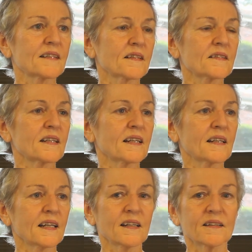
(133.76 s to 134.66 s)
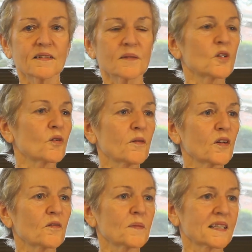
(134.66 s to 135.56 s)
existing in some
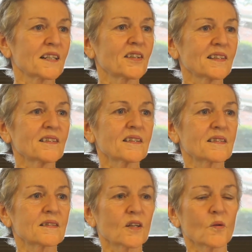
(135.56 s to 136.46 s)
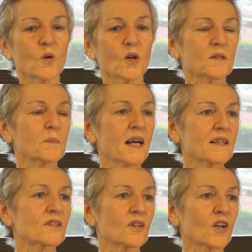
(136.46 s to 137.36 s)
derivative materials, so works
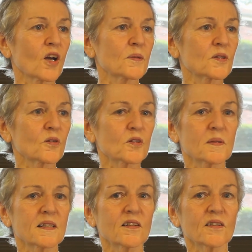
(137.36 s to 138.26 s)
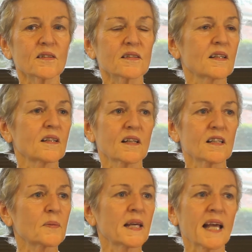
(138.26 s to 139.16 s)
based on open source materials,
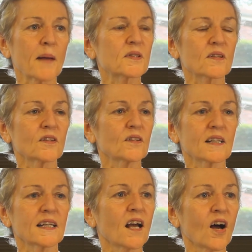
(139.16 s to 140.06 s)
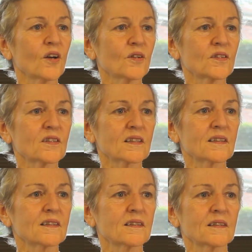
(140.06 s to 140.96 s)
as being absolutely owned
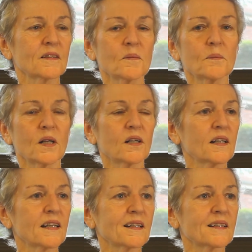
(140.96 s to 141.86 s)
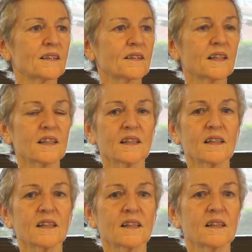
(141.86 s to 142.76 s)
by the